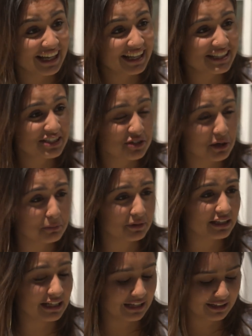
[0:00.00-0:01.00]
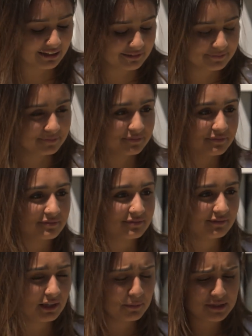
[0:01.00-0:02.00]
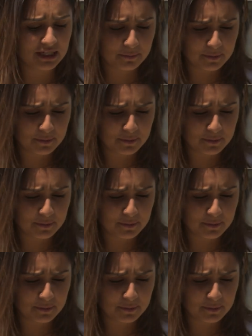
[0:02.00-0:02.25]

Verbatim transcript: It's straight bleeding. Can we take a picture of it?